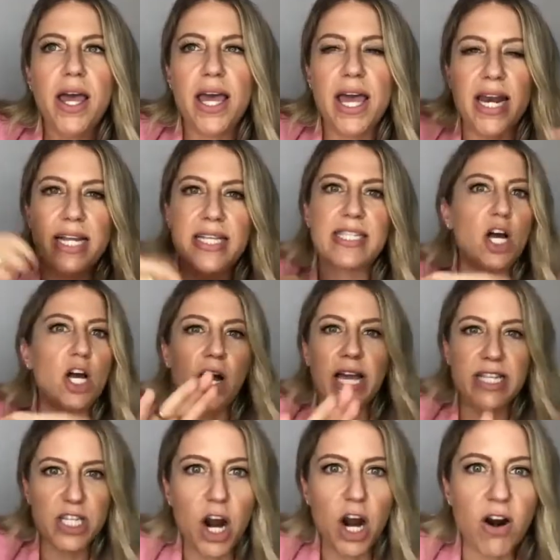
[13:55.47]
And
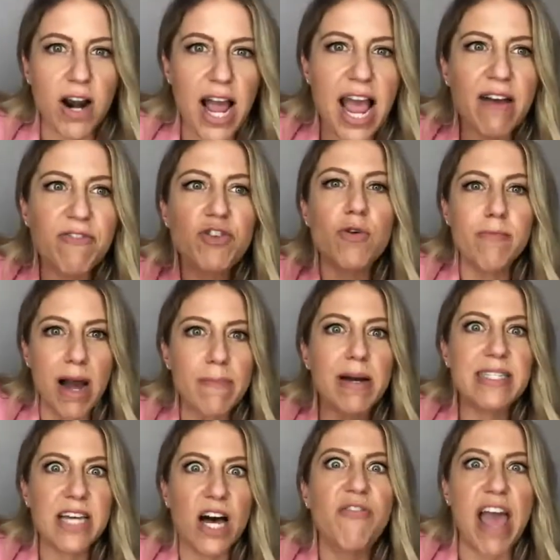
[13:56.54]
it's hard. I have to remind
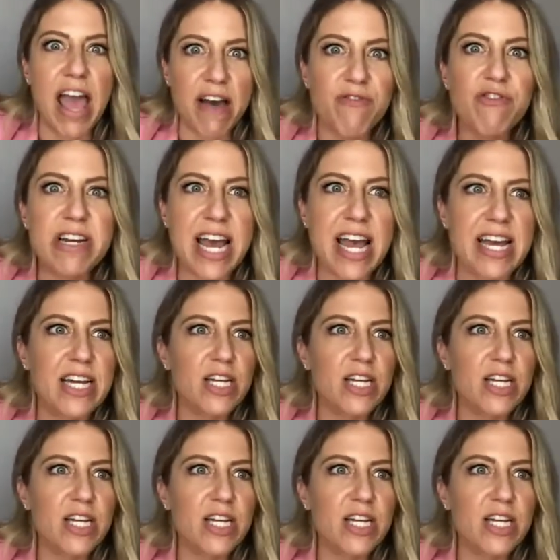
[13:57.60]
myself every day,